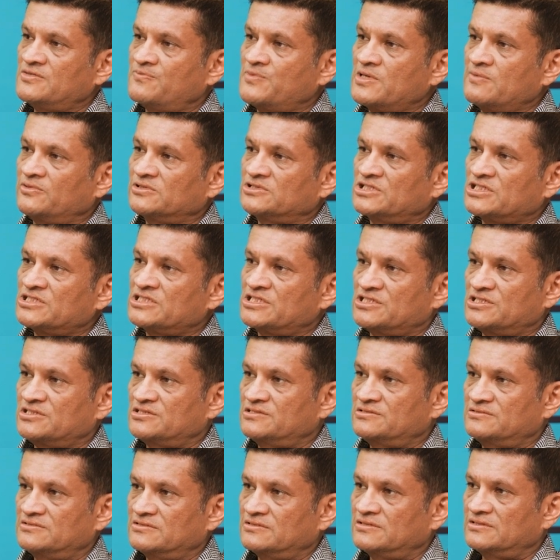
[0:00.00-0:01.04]
people
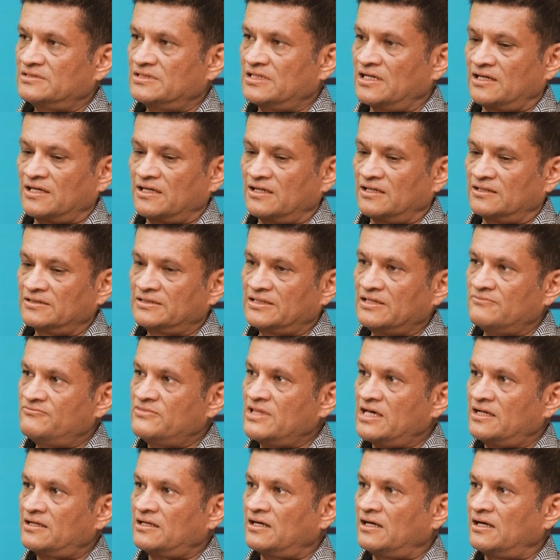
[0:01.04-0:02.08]
just give
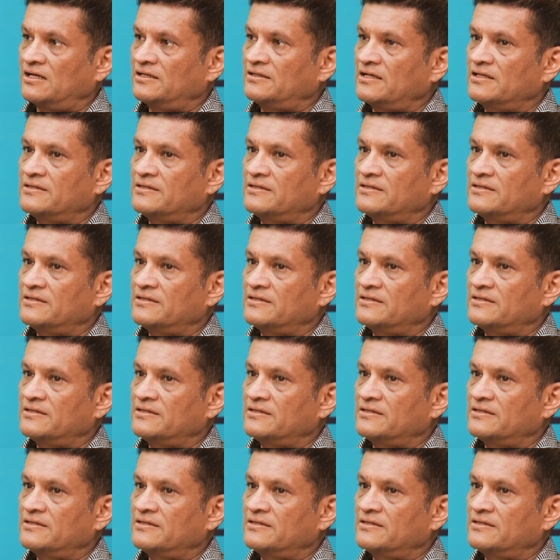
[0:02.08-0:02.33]
their card